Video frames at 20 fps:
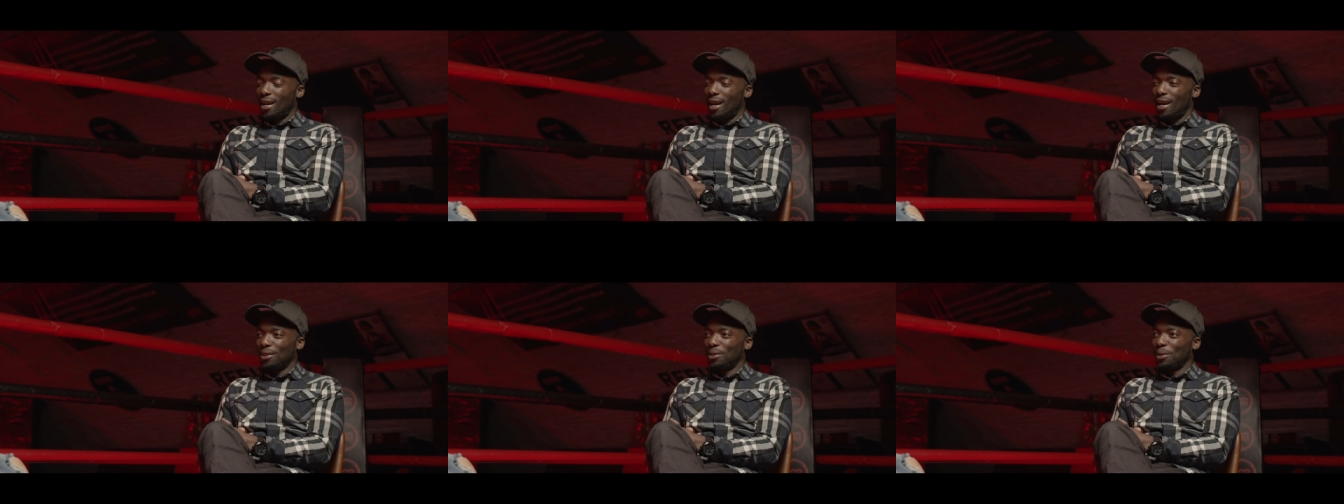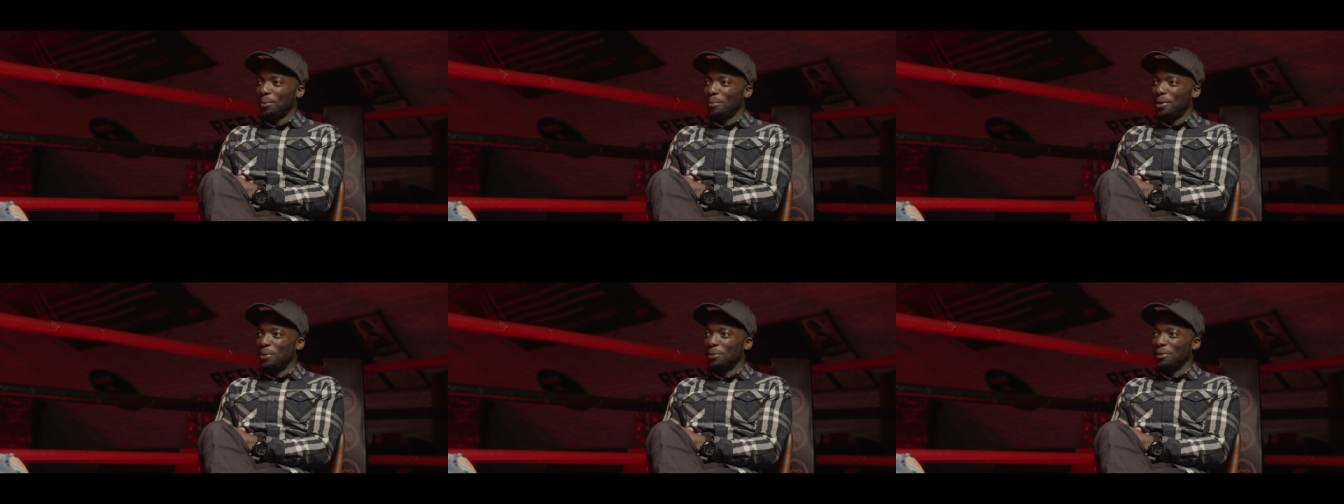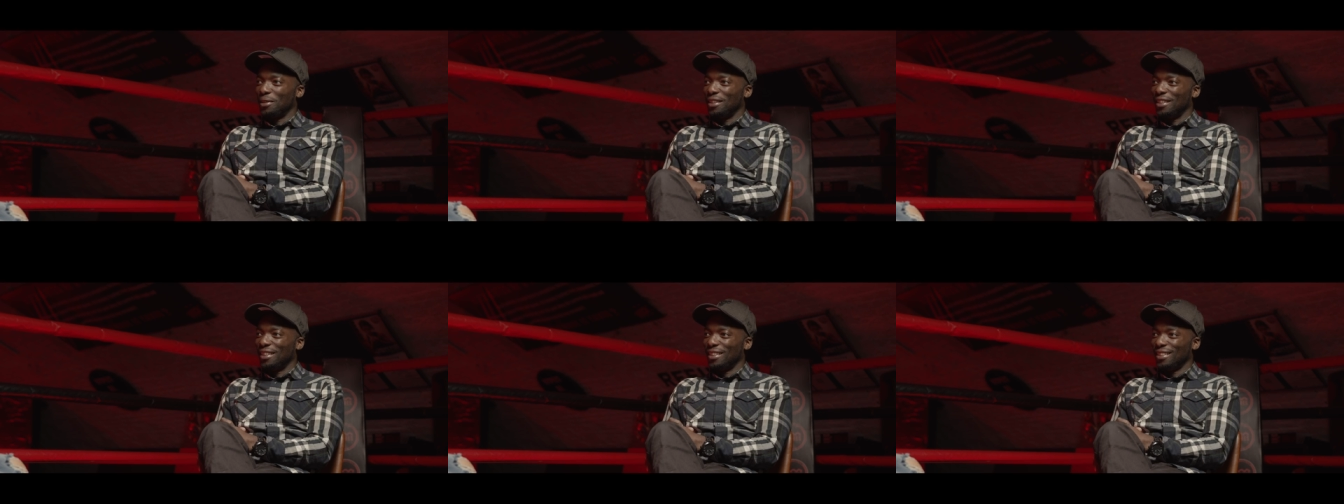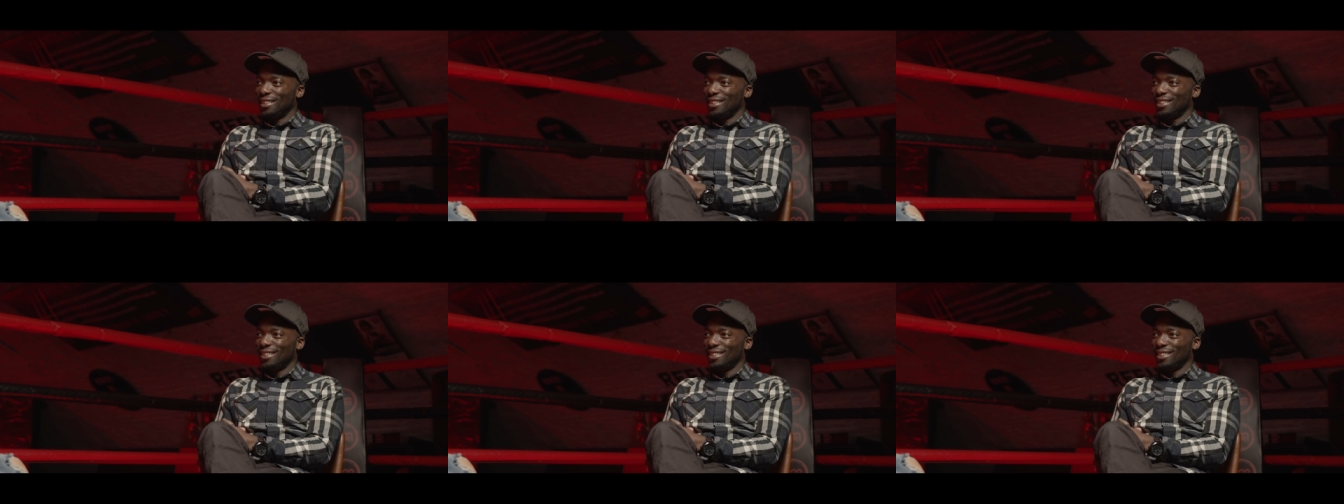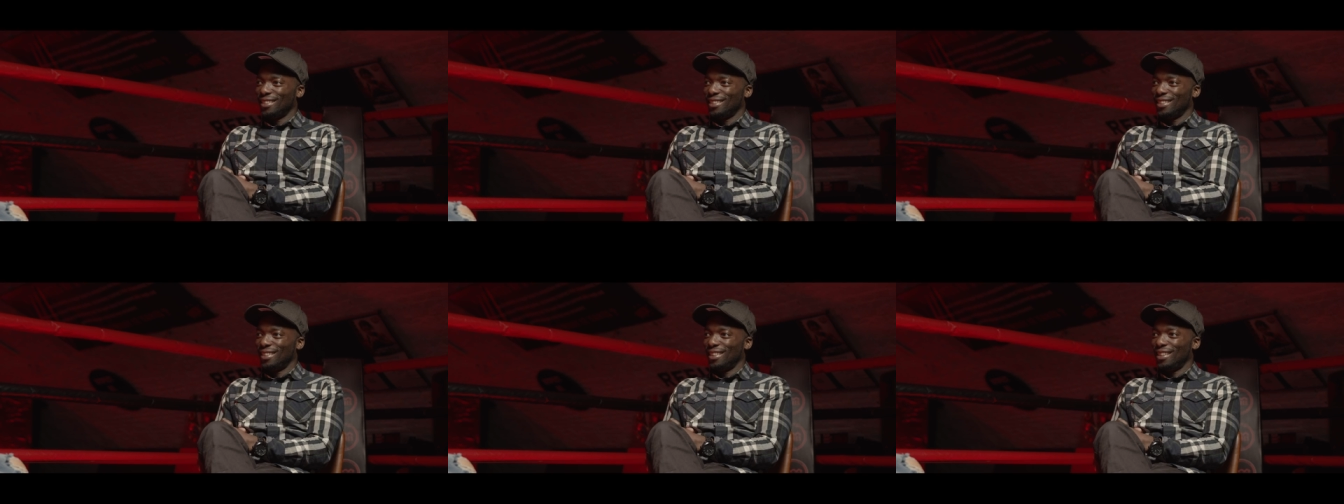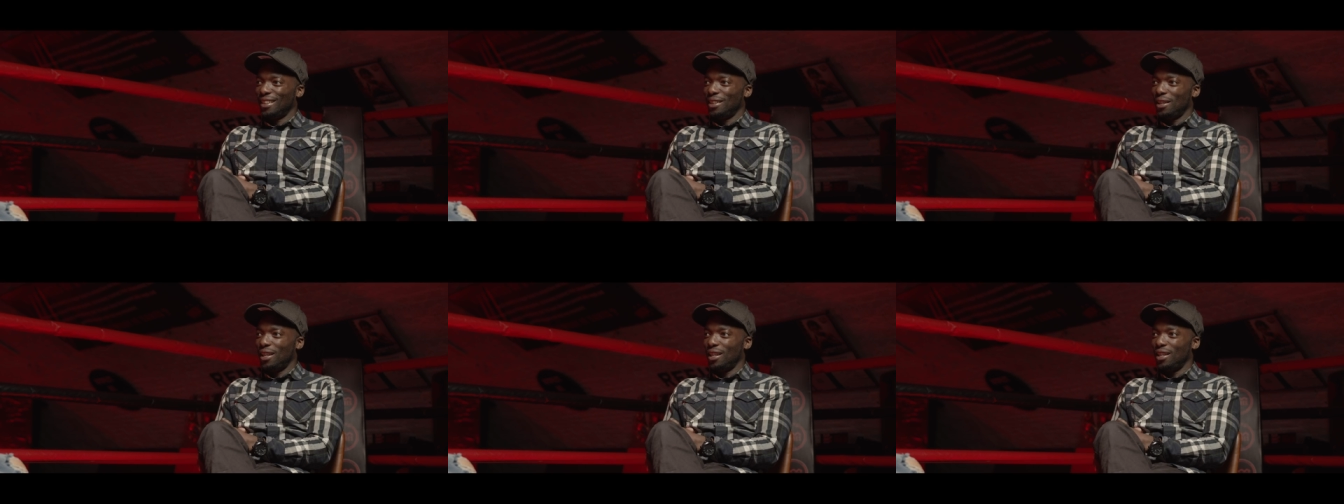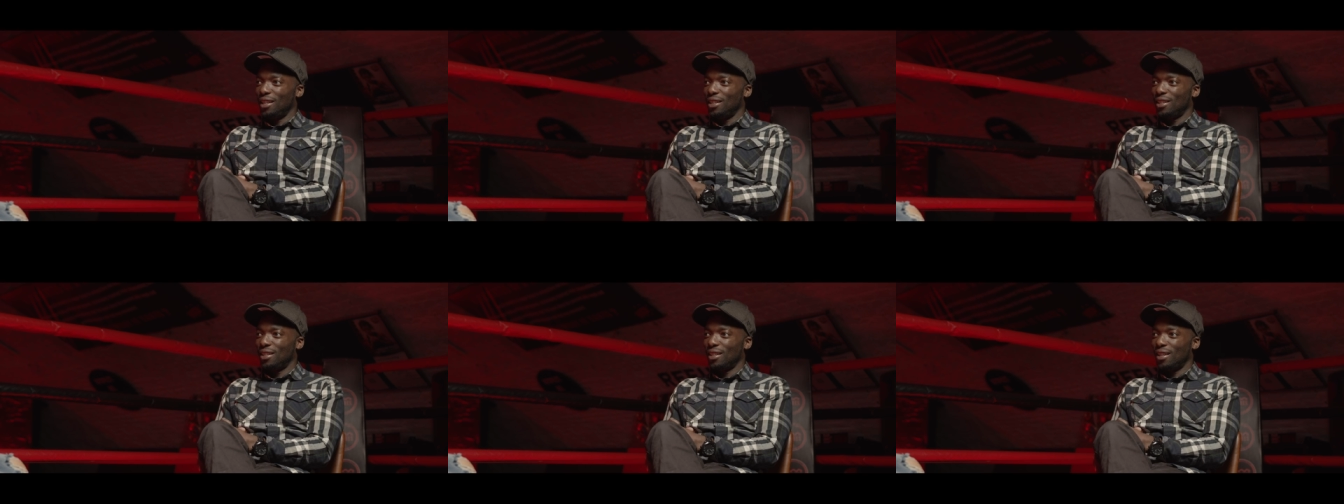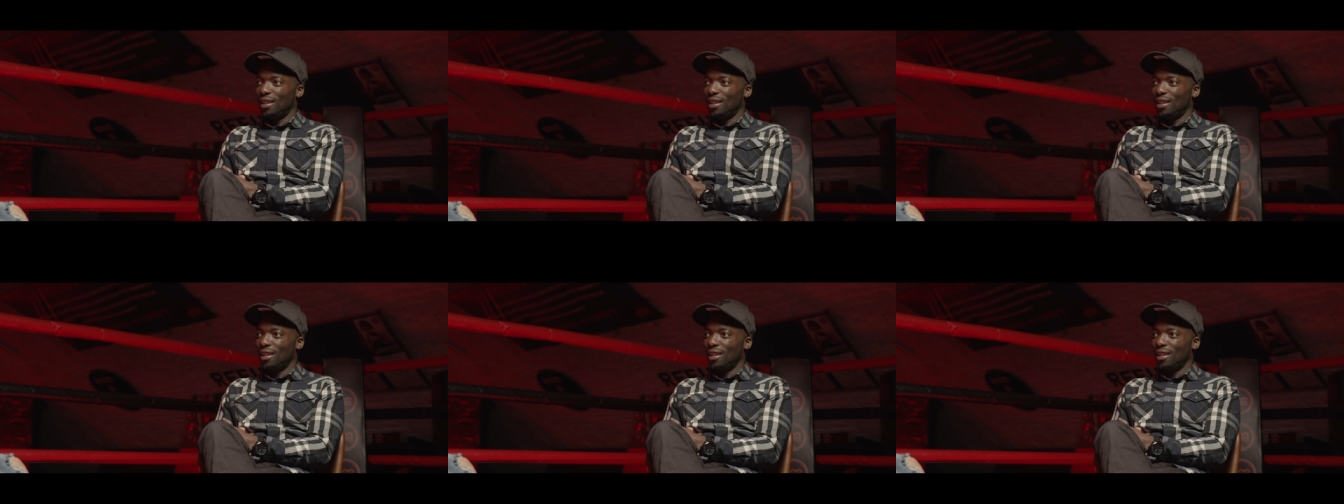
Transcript: Atta Bolden is